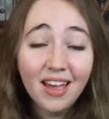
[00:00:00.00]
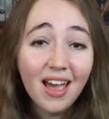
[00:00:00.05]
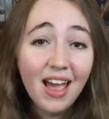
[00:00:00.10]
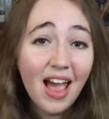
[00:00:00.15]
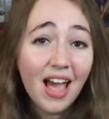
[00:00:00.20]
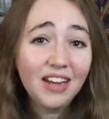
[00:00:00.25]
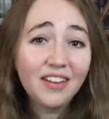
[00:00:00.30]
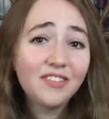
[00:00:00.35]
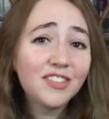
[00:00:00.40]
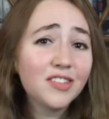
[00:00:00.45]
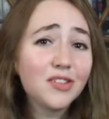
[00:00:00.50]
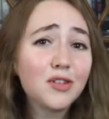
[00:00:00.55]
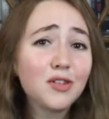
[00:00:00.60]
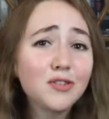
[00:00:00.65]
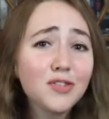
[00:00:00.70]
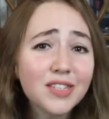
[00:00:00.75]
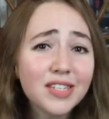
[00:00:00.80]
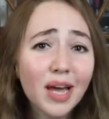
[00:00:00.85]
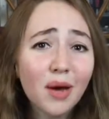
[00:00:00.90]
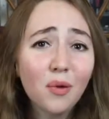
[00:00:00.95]
And if it
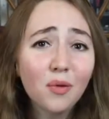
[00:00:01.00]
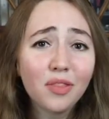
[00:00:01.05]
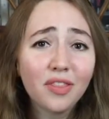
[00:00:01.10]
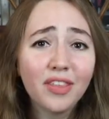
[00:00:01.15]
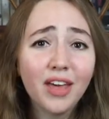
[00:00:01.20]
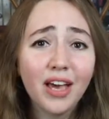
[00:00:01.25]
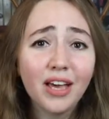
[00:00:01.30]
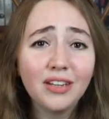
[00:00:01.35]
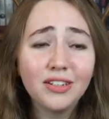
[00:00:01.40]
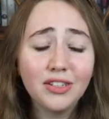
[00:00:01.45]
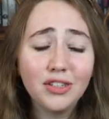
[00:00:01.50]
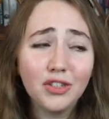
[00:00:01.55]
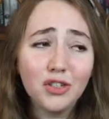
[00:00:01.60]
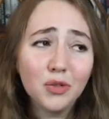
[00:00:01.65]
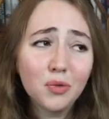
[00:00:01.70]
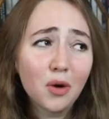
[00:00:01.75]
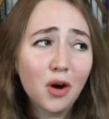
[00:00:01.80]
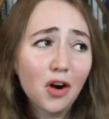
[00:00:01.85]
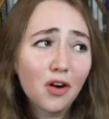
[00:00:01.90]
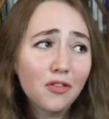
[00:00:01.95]
turns out that
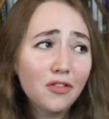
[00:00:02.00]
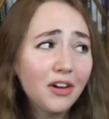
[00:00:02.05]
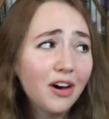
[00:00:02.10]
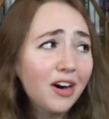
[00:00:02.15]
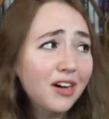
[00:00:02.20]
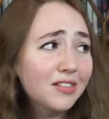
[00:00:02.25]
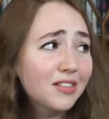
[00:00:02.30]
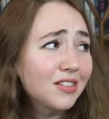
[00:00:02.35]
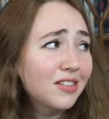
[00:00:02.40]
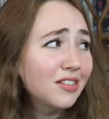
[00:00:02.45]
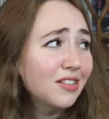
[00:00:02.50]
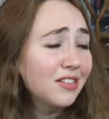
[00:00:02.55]
you are not